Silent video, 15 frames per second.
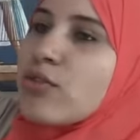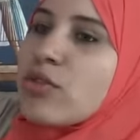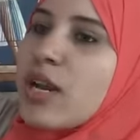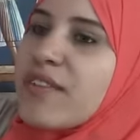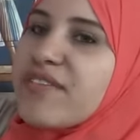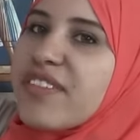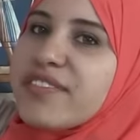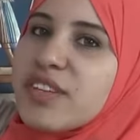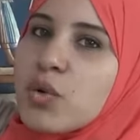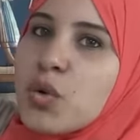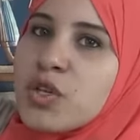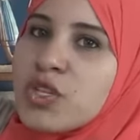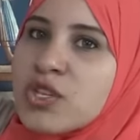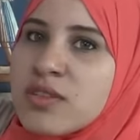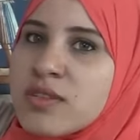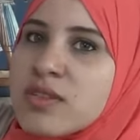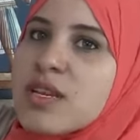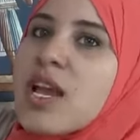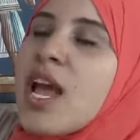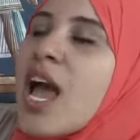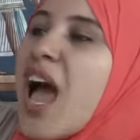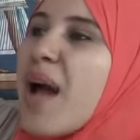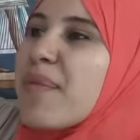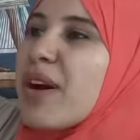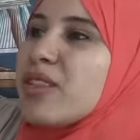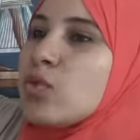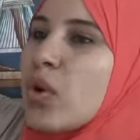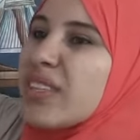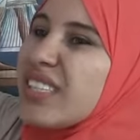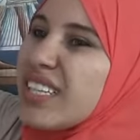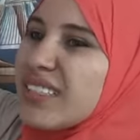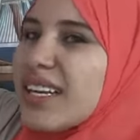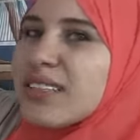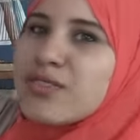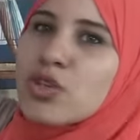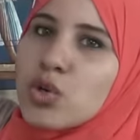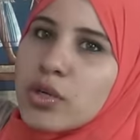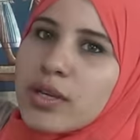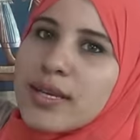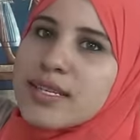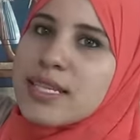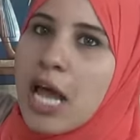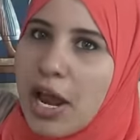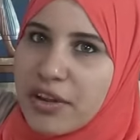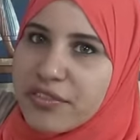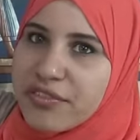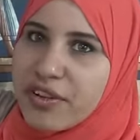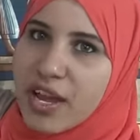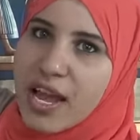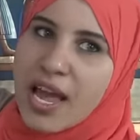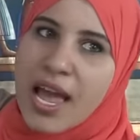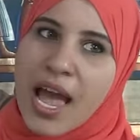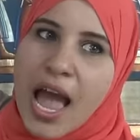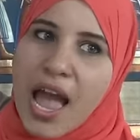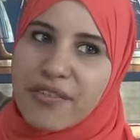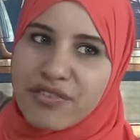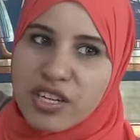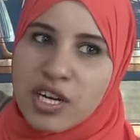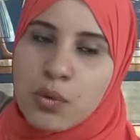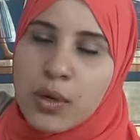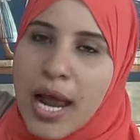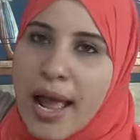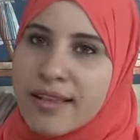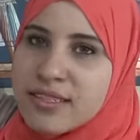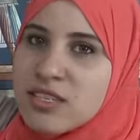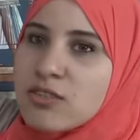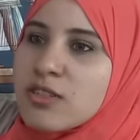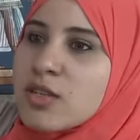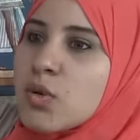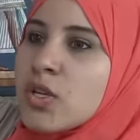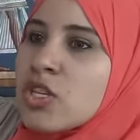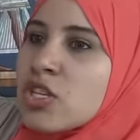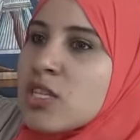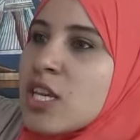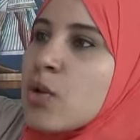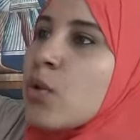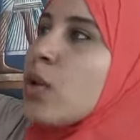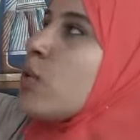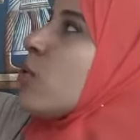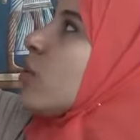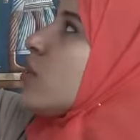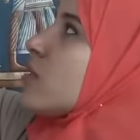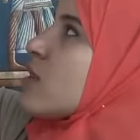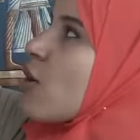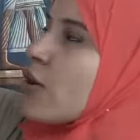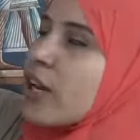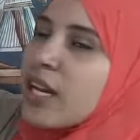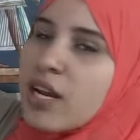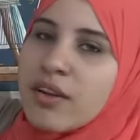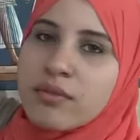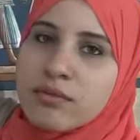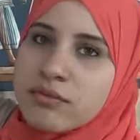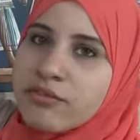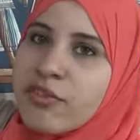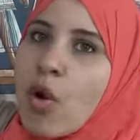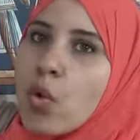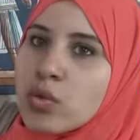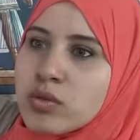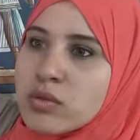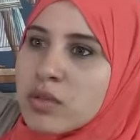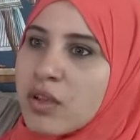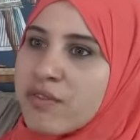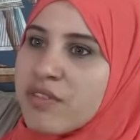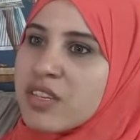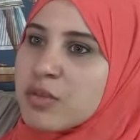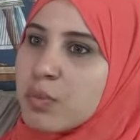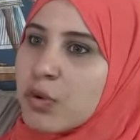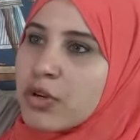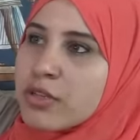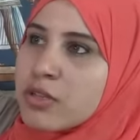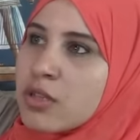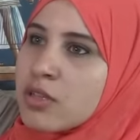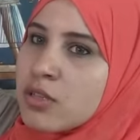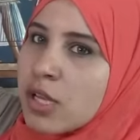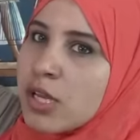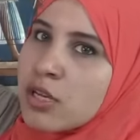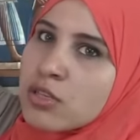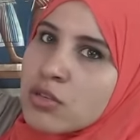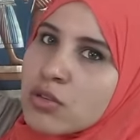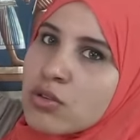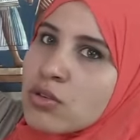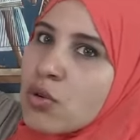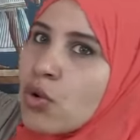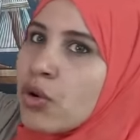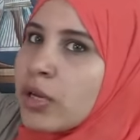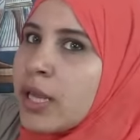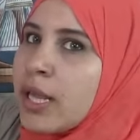hundred fifty questions about what he did during his life. After he will answer the question, he will, they are gonna vote if this person is innocent or